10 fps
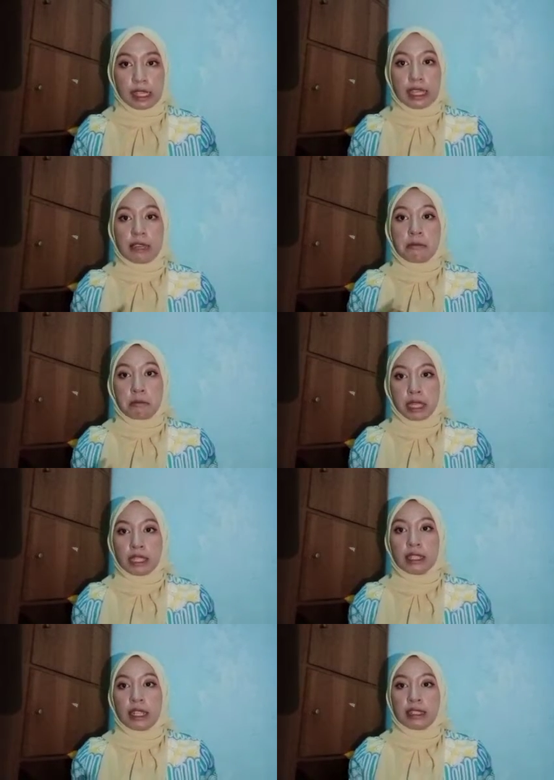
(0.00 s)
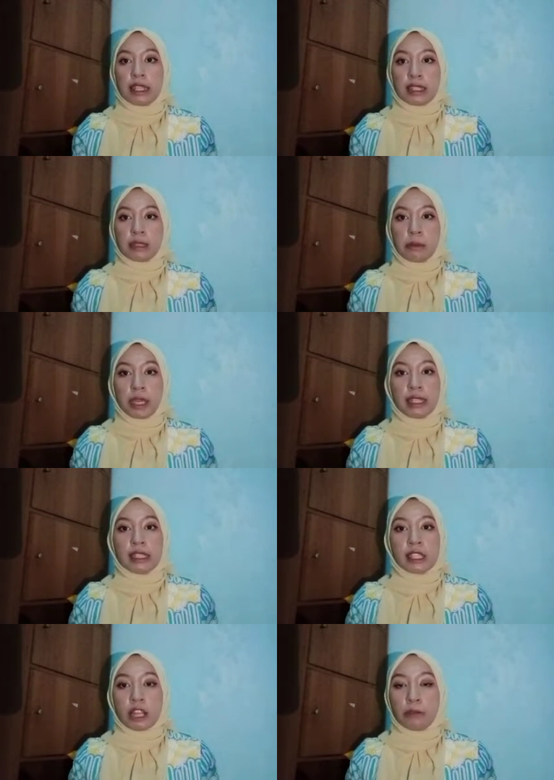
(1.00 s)
mean that the balance
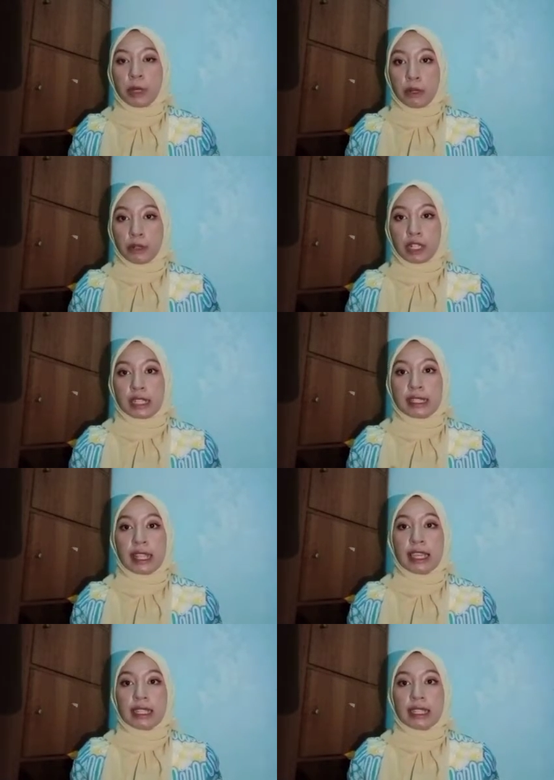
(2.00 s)
of power is likely